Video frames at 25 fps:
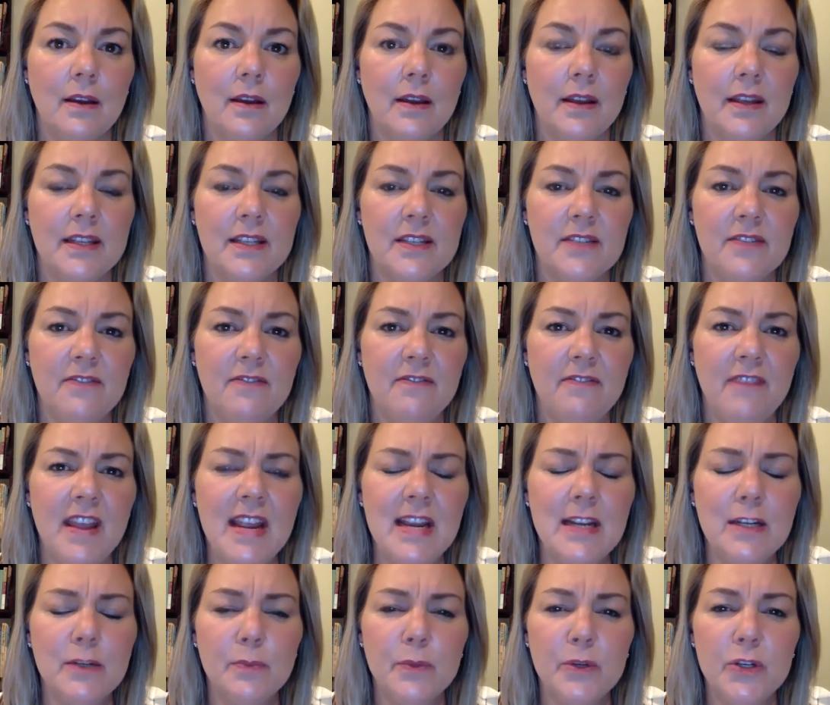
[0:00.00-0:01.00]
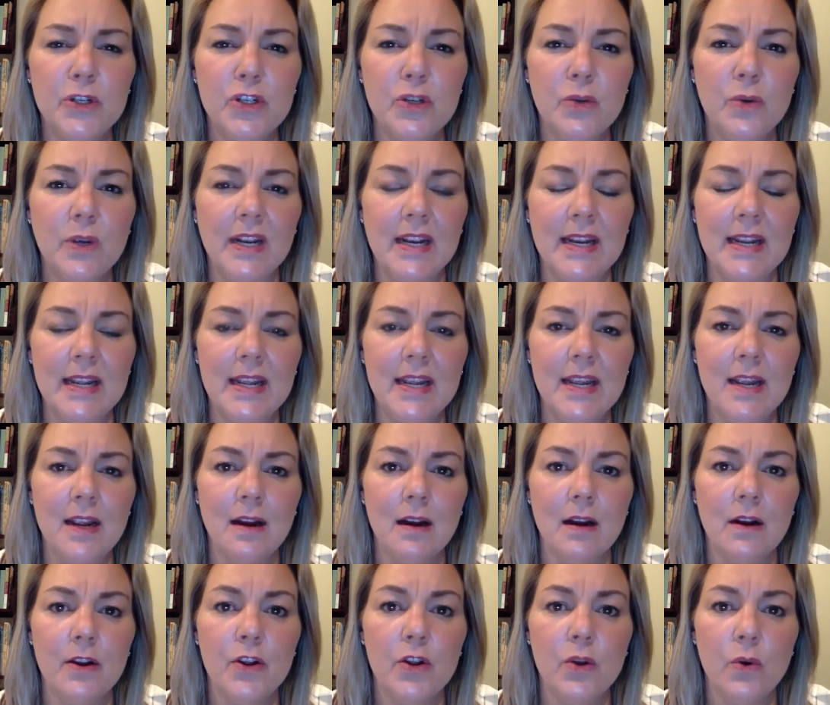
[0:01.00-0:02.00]
It's faint, but you can
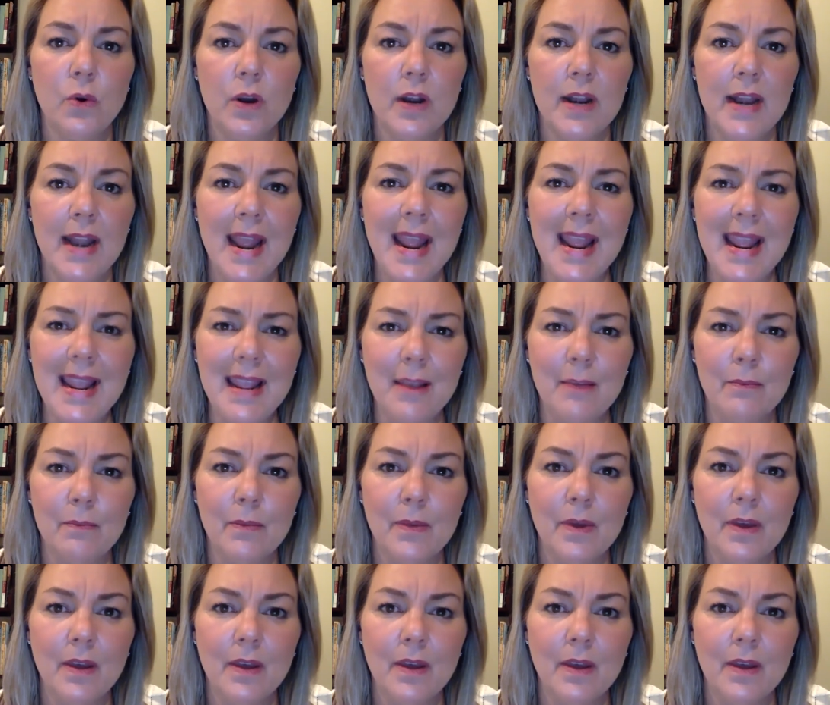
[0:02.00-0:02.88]
hear your name.